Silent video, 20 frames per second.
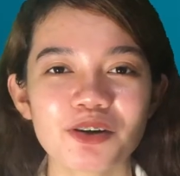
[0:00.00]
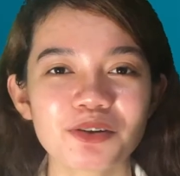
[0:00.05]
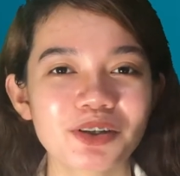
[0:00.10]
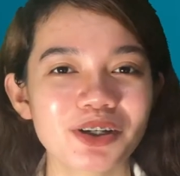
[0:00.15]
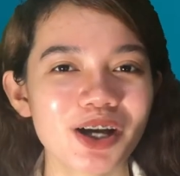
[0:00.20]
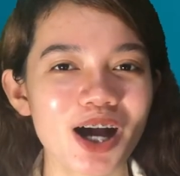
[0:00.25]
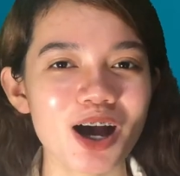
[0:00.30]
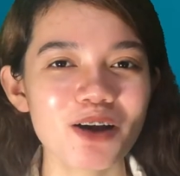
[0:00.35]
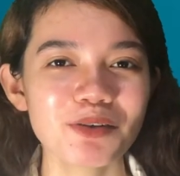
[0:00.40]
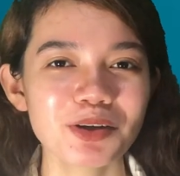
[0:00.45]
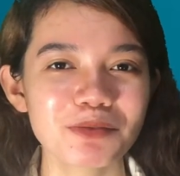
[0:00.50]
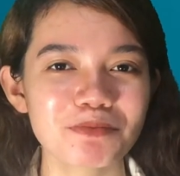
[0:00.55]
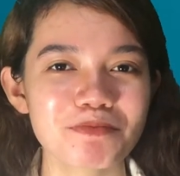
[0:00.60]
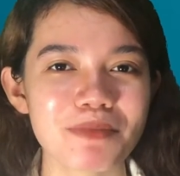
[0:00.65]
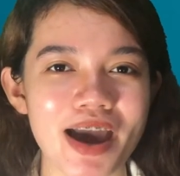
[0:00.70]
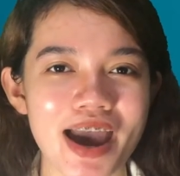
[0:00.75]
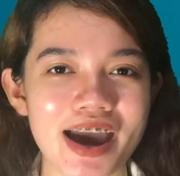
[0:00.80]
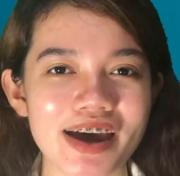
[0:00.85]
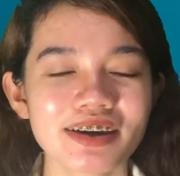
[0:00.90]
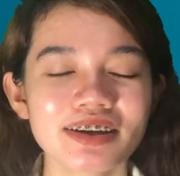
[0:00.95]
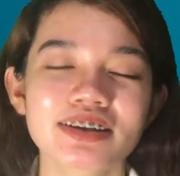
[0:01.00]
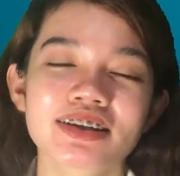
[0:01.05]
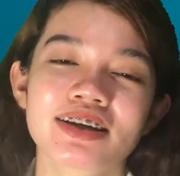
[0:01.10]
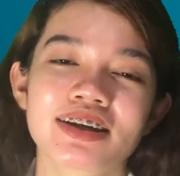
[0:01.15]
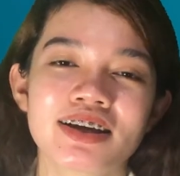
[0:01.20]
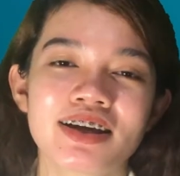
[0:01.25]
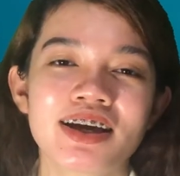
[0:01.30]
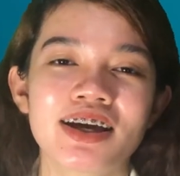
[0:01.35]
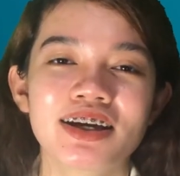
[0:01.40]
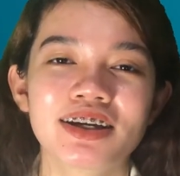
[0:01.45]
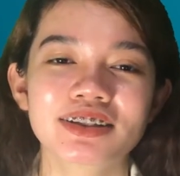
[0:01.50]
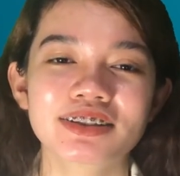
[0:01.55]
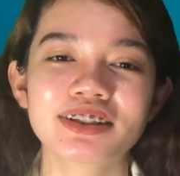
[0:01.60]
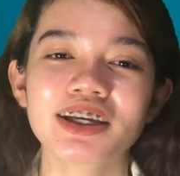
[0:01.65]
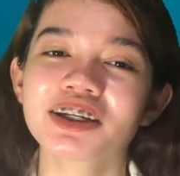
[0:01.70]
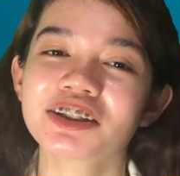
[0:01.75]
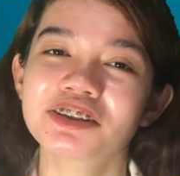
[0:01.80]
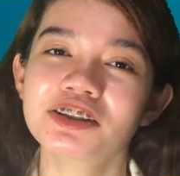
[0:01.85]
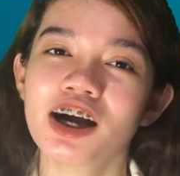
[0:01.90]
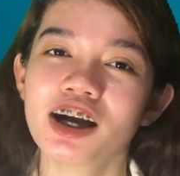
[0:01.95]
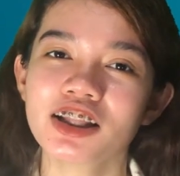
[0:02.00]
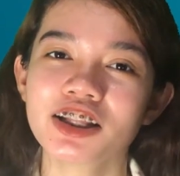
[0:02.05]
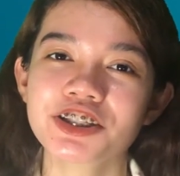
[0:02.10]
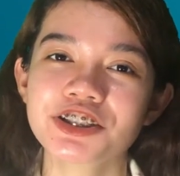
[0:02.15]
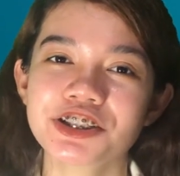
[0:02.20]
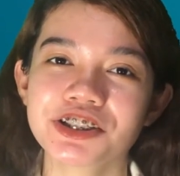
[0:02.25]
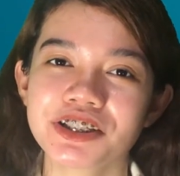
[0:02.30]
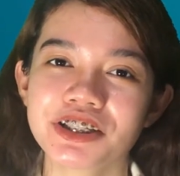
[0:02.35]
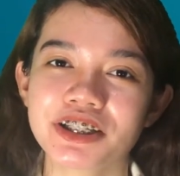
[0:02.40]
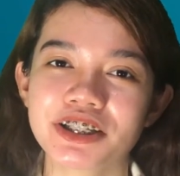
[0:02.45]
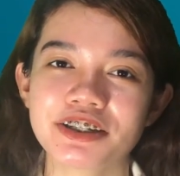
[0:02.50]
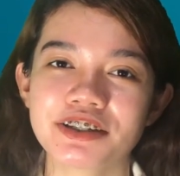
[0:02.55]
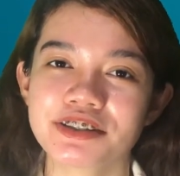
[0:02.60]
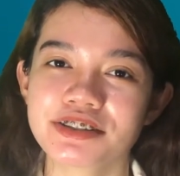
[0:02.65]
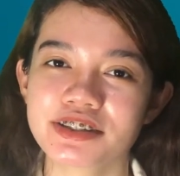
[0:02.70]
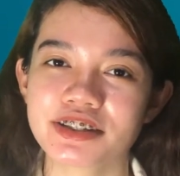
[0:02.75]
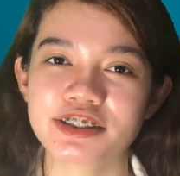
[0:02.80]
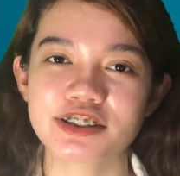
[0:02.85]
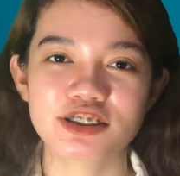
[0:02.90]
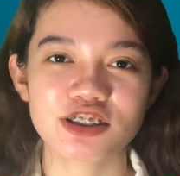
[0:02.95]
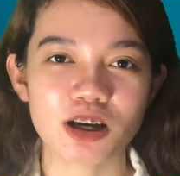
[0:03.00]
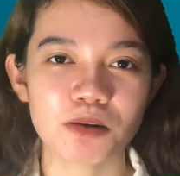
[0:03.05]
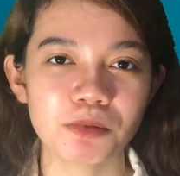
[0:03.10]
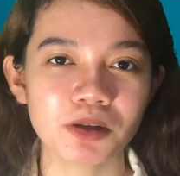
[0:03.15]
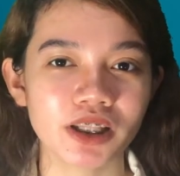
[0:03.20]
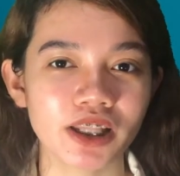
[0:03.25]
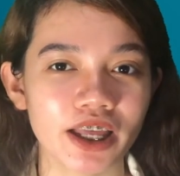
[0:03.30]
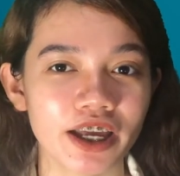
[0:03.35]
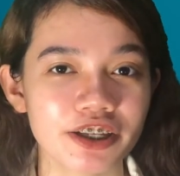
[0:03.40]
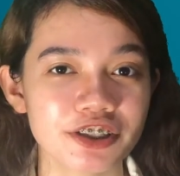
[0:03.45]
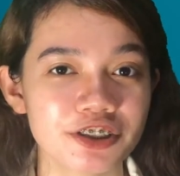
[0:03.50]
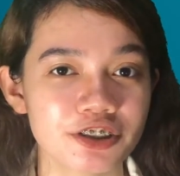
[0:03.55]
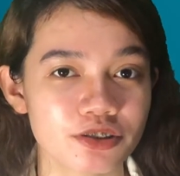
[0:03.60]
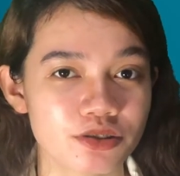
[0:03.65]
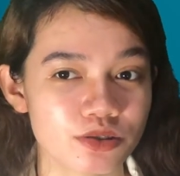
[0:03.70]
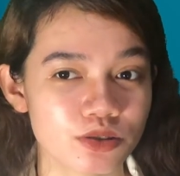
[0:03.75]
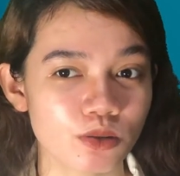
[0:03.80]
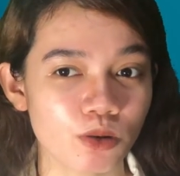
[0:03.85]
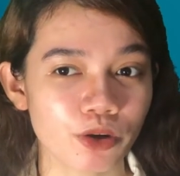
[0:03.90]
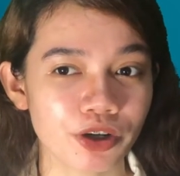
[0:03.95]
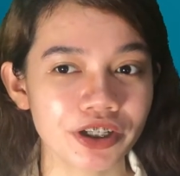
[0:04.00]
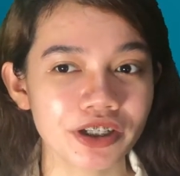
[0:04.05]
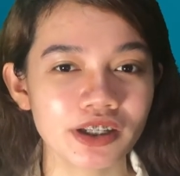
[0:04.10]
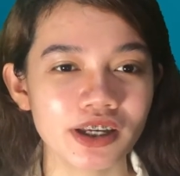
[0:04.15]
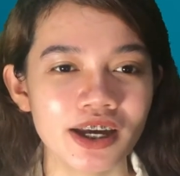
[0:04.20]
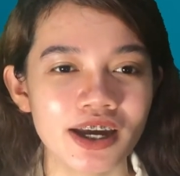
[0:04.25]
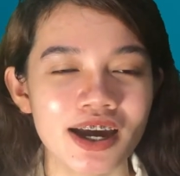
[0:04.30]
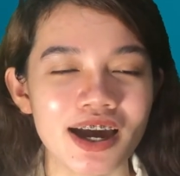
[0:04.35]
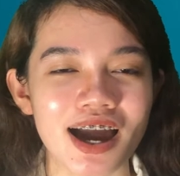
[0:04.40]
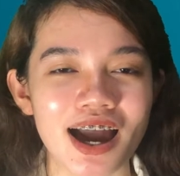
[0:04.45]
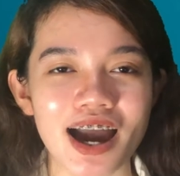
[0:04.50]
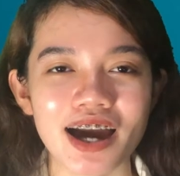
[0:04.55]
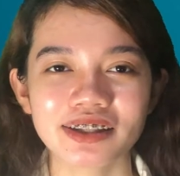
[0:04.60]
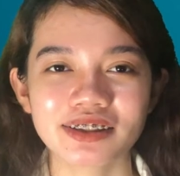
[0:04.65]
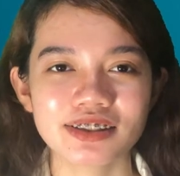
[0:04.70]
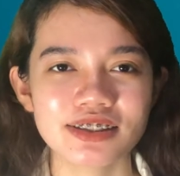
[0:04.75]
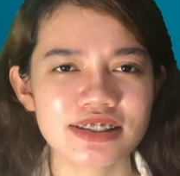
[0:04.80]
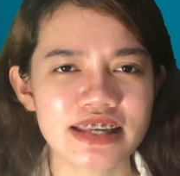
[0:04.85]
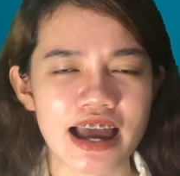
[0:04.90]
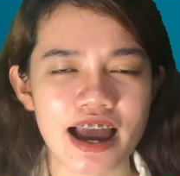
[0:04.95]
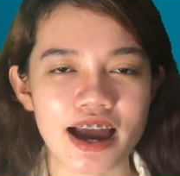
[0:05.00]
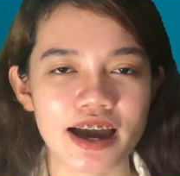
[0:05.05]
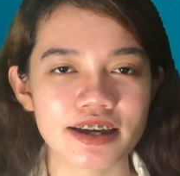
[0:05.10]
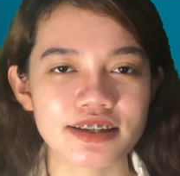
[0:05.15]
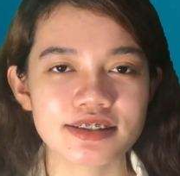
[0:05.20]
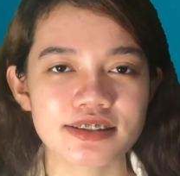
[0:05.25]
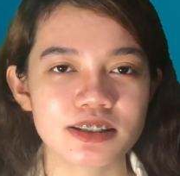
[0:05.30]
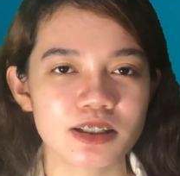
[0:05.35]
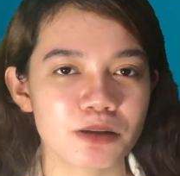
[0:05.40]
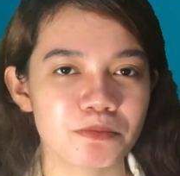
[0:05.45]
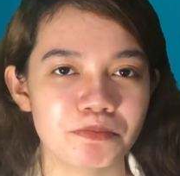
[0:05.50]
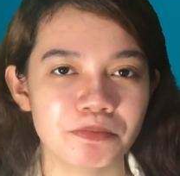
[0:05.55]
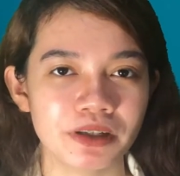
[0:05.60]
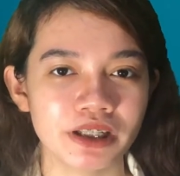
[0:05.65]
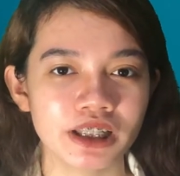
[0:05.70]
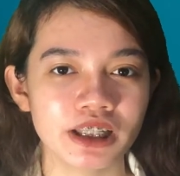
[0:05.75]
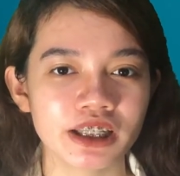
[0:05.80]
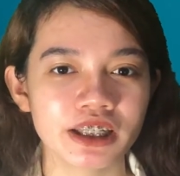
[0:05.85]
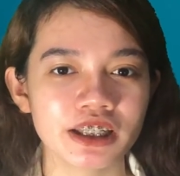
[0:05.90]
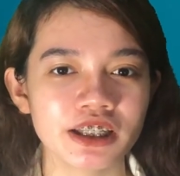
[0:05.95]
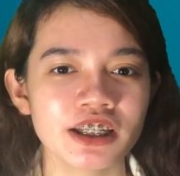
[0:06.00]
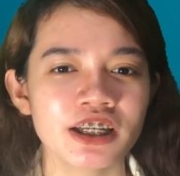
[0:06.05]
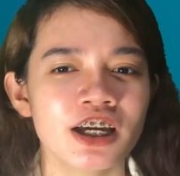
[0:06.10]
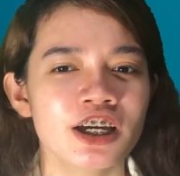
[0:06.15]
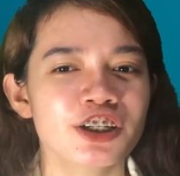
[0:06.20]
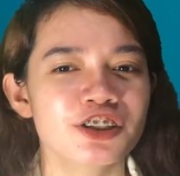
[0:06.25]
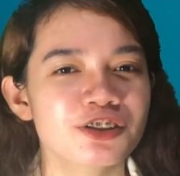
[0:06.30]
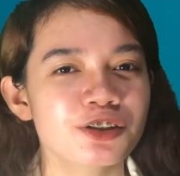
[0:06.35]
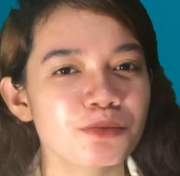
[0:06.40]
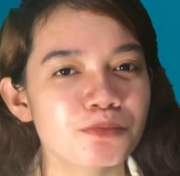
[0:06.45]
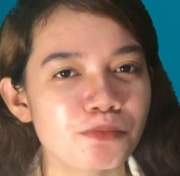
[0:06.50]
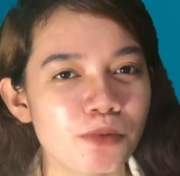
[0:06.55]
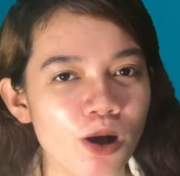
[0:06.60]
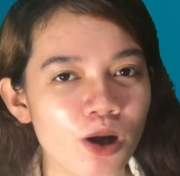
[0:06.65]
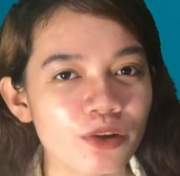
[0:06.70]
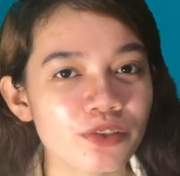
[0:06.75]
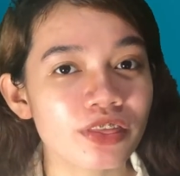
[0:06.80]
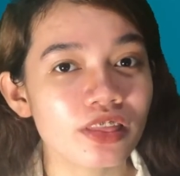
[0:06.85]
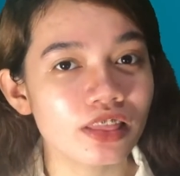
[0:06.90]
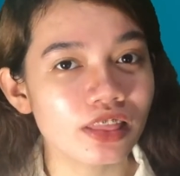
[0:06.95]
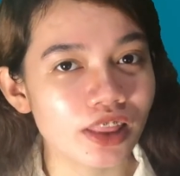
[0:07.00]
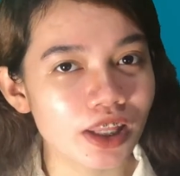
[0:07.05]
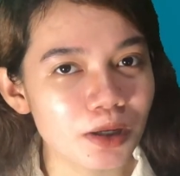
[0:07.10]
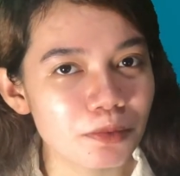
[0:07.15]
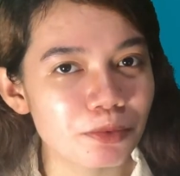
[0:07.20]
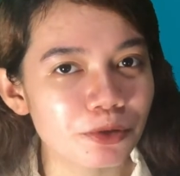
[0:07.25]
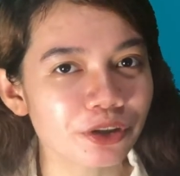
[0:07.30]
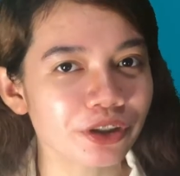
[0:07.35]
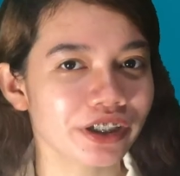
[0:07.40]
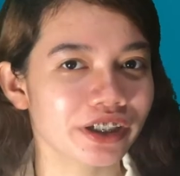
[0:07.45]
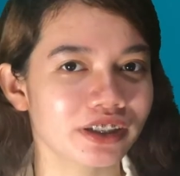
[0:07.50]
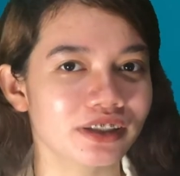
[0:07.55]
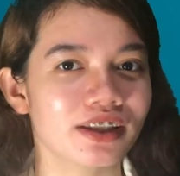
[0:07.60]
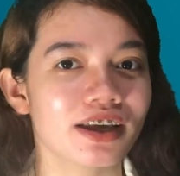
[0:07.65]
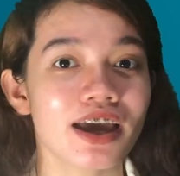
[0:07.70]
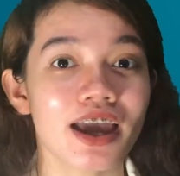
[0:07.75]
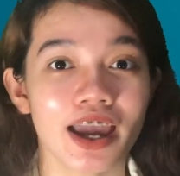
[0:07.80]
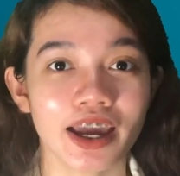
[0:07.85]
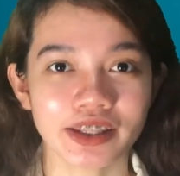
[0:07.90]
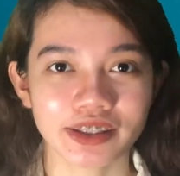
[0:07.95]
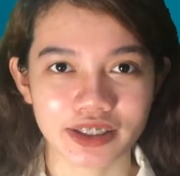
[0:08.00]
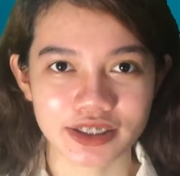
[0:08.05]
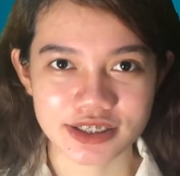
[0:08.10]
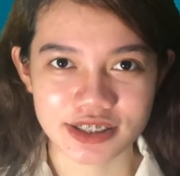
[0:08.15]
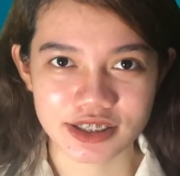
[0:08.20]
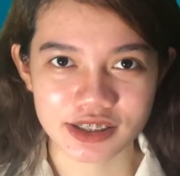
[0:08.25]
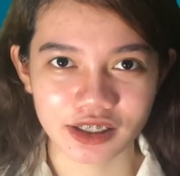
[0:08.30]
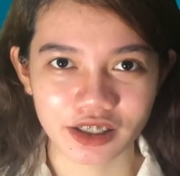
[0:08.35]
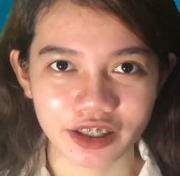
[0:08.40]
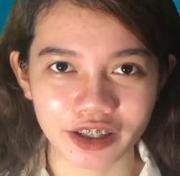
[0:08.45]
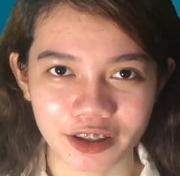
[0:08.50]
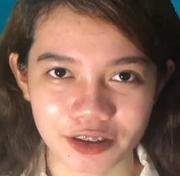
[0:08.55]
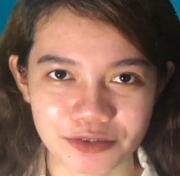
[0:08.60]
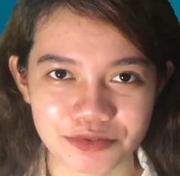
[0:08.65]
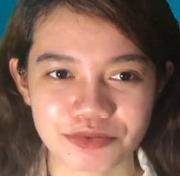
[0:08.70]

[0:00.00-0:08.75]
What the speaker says: going back, technology is a double-edged sword as it has the ability to both liberate and enslave.